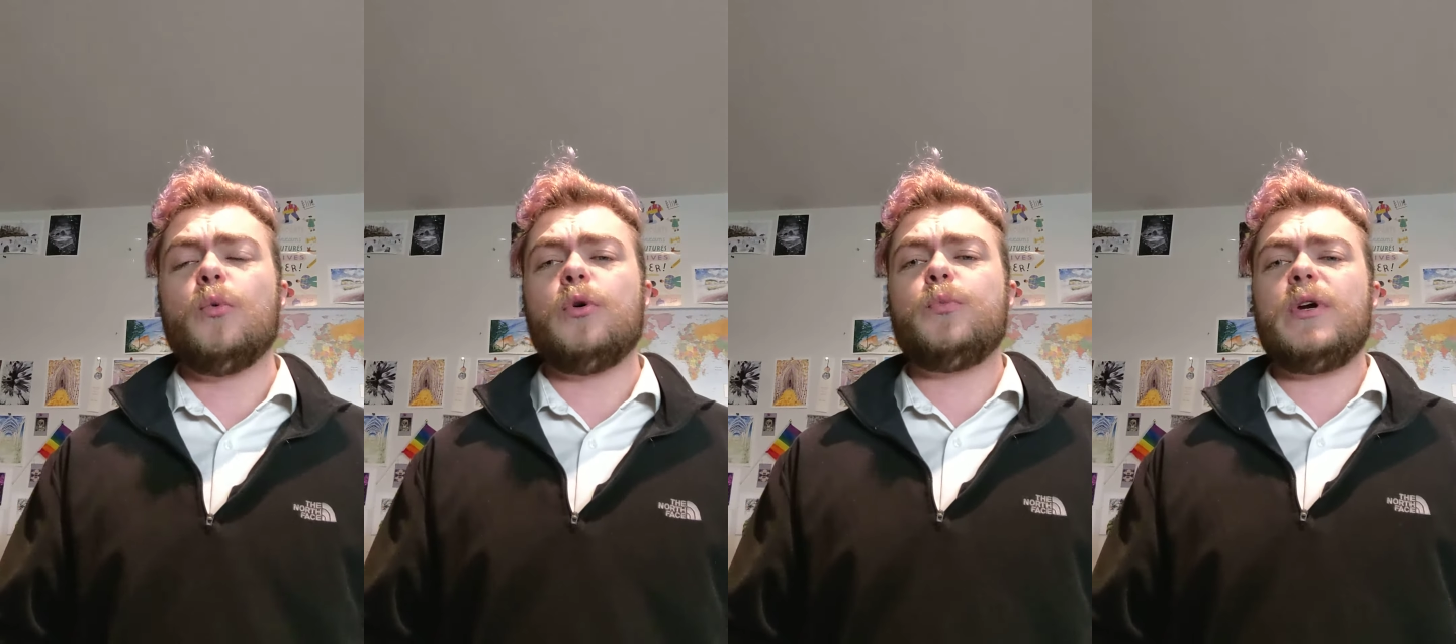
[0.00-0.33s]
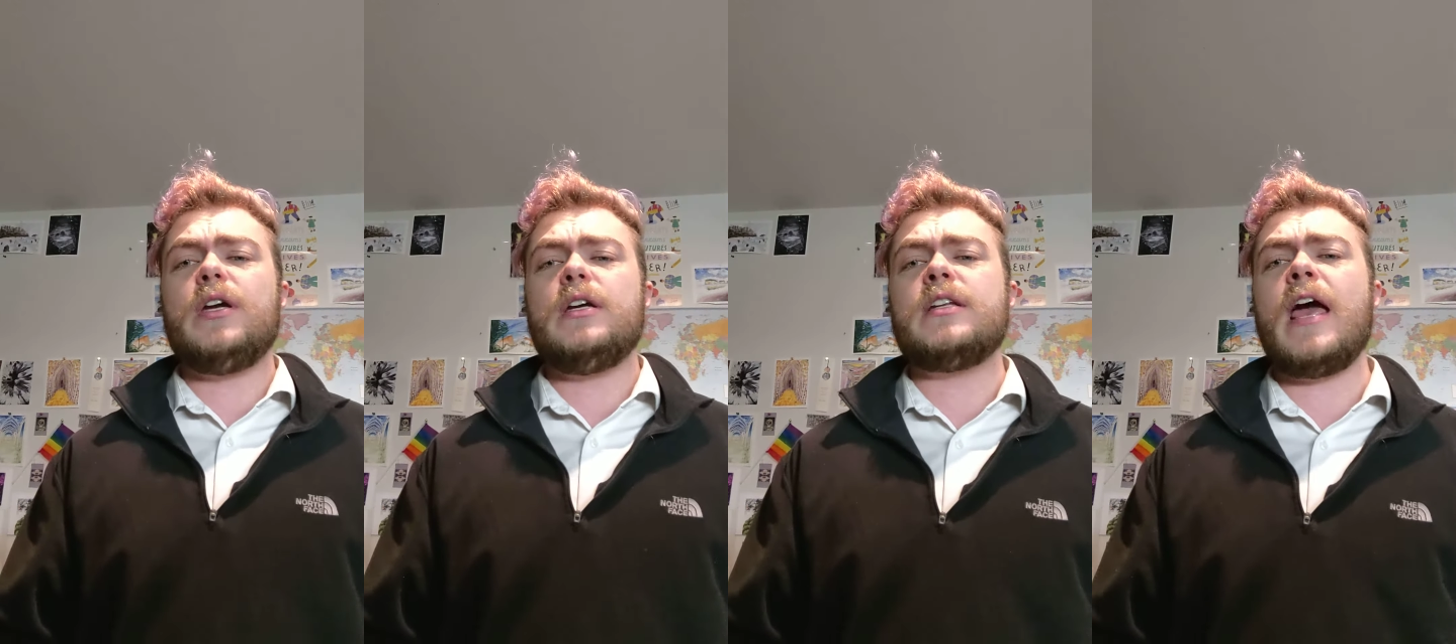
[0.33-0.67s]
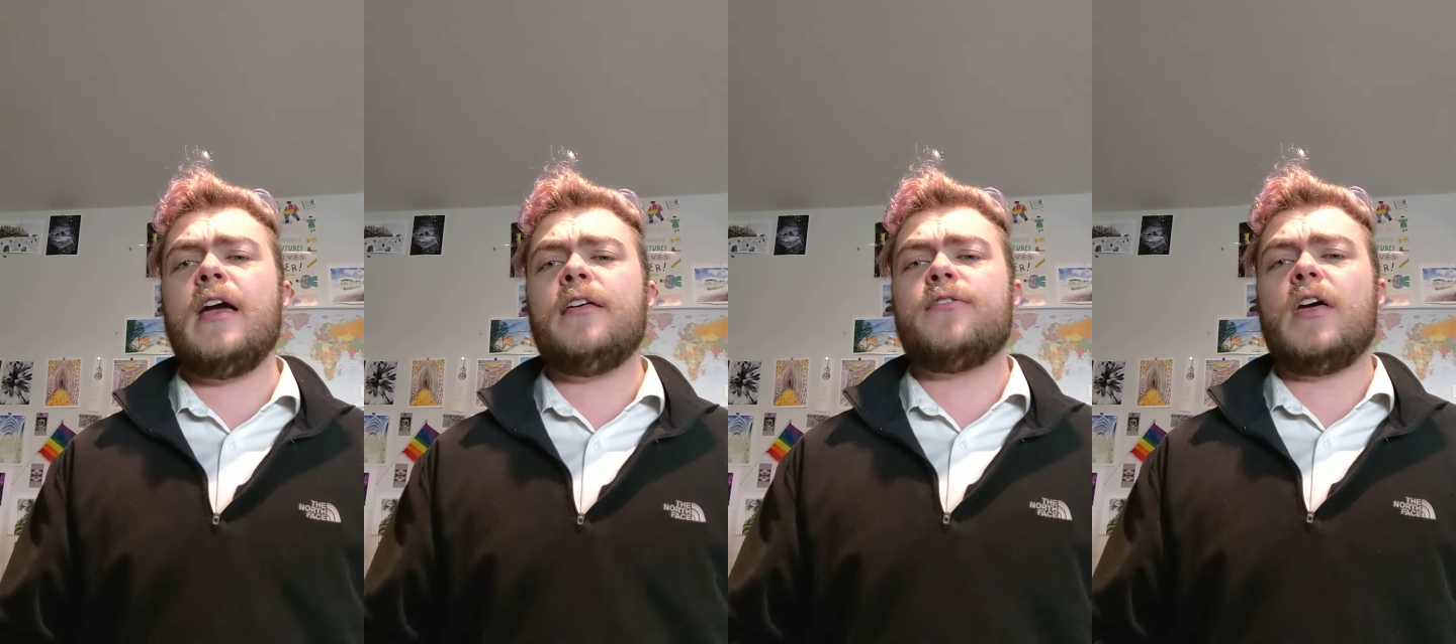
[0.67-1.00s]
when we
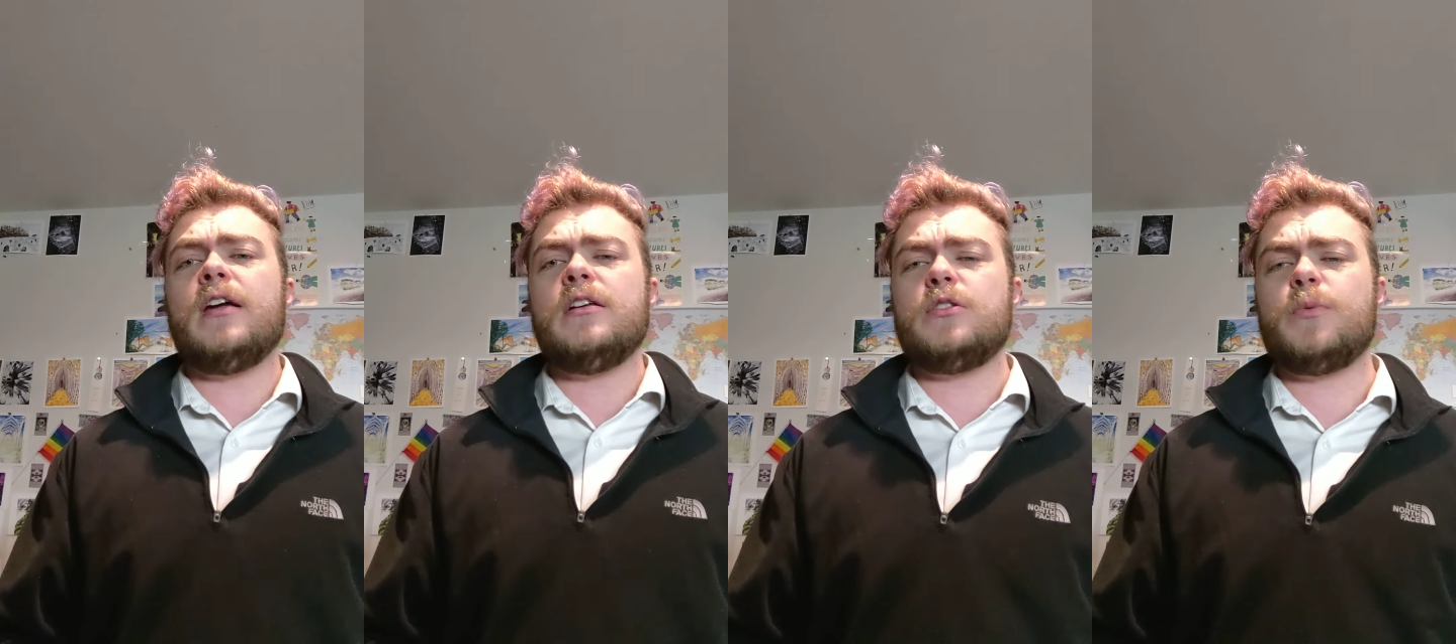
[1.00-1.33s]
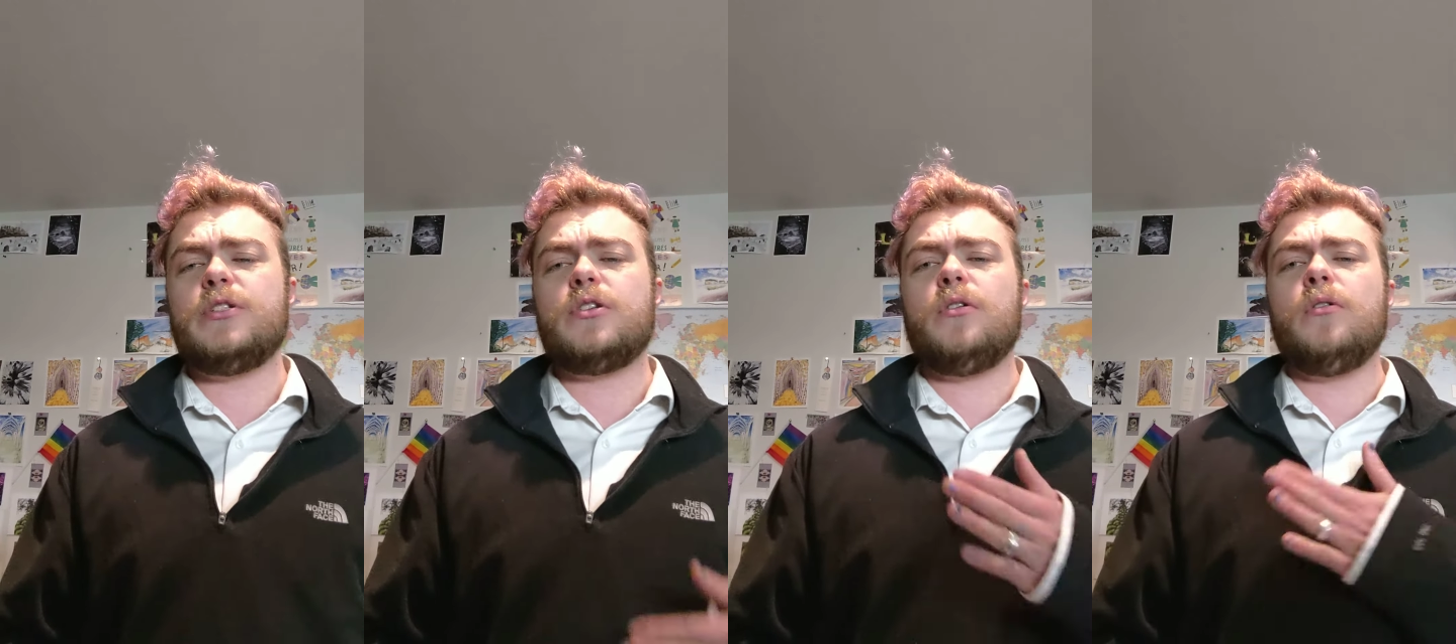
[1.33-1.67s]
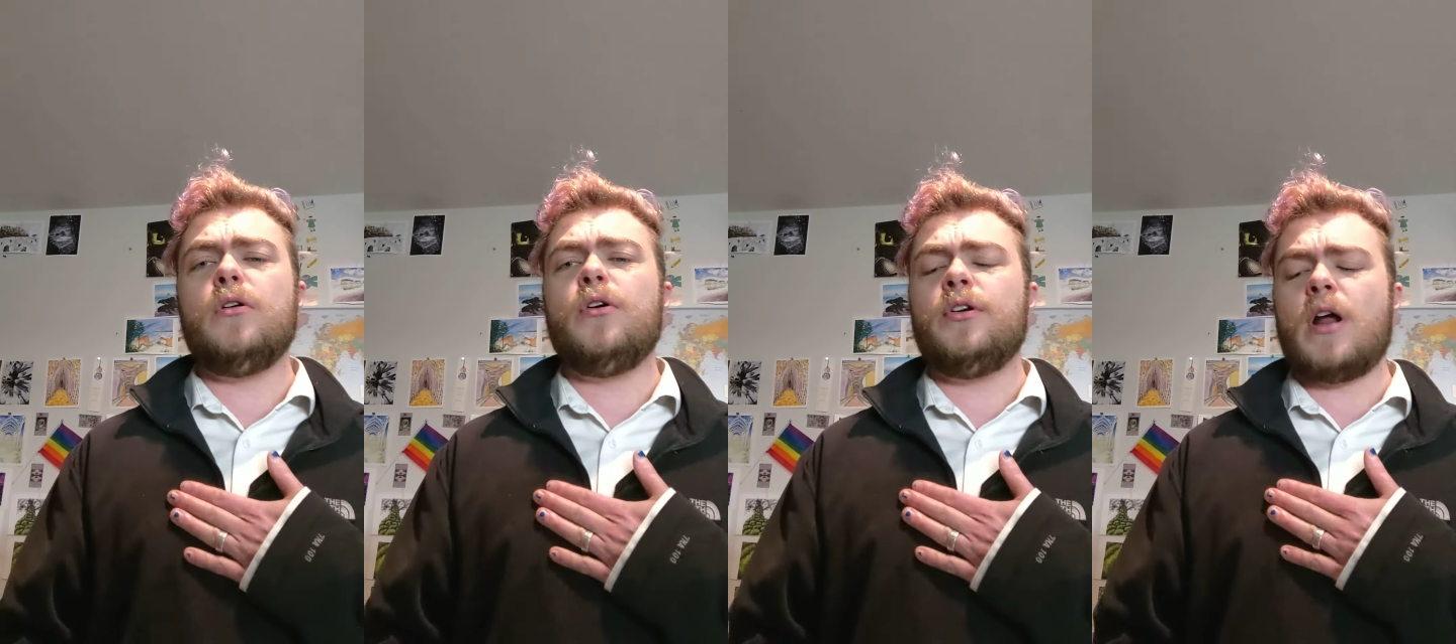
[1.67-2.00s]
take things we
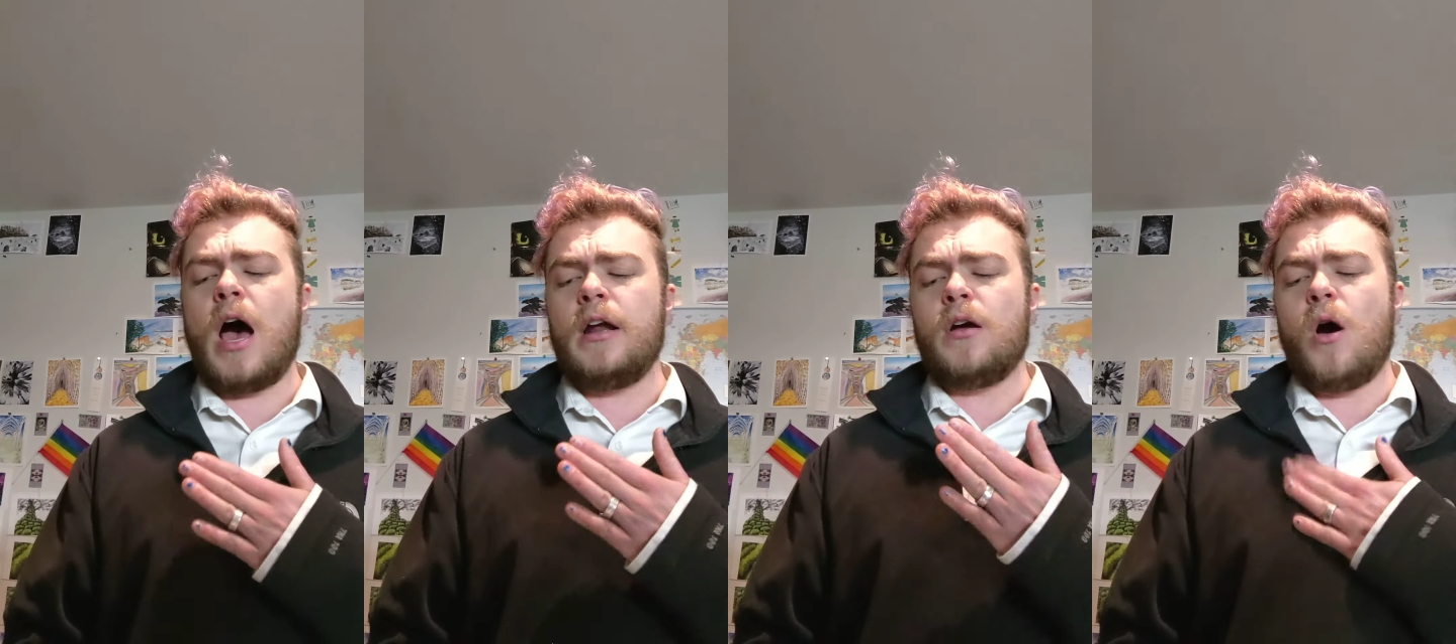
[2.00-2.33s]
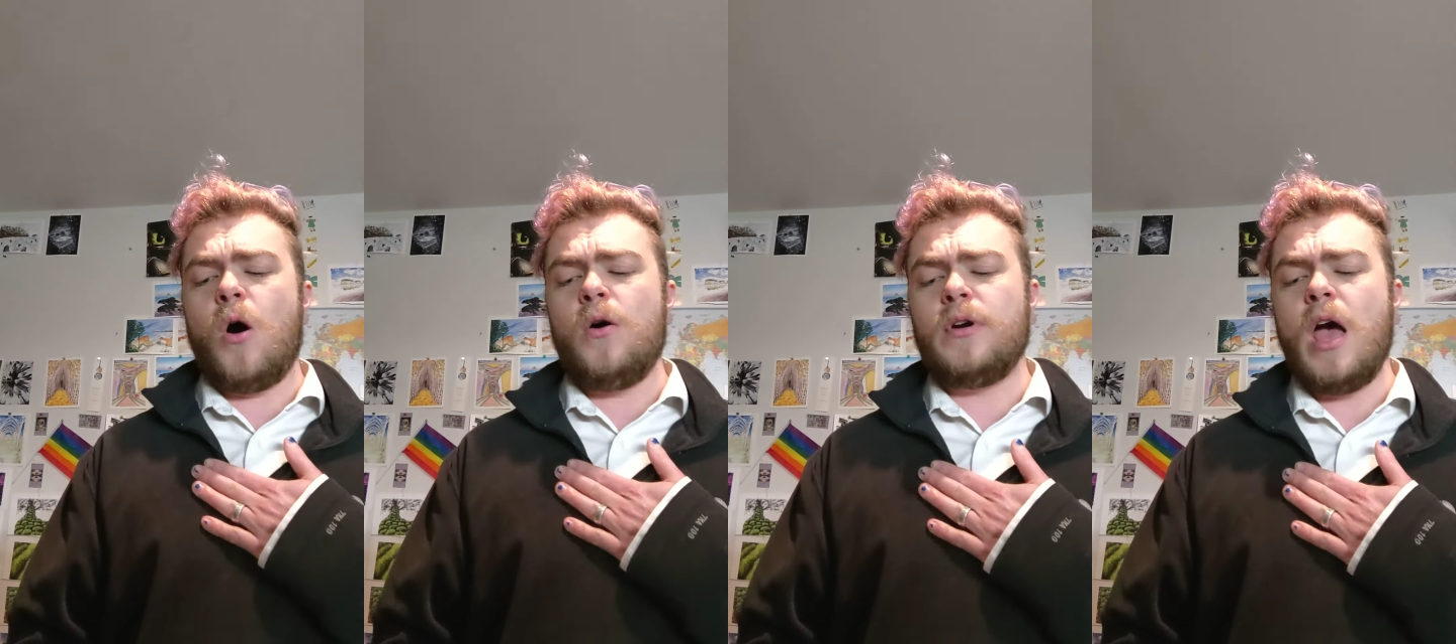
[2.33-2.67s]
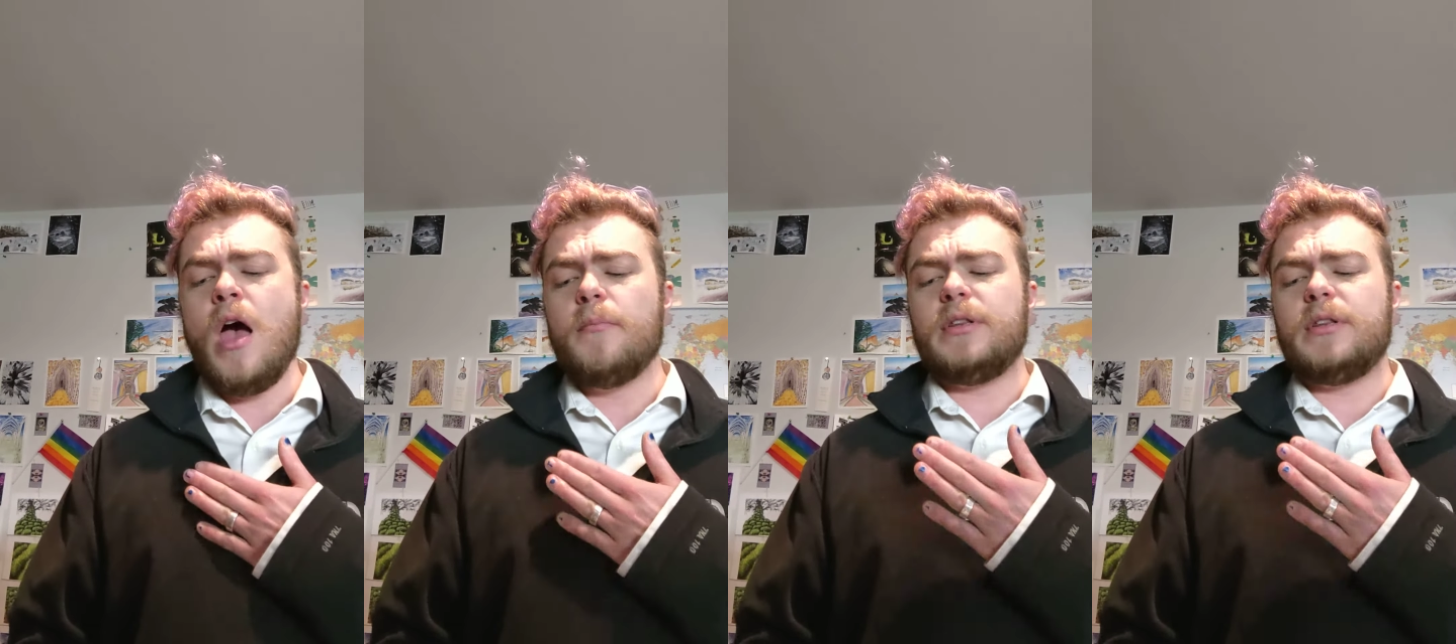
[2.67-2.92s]
do not own,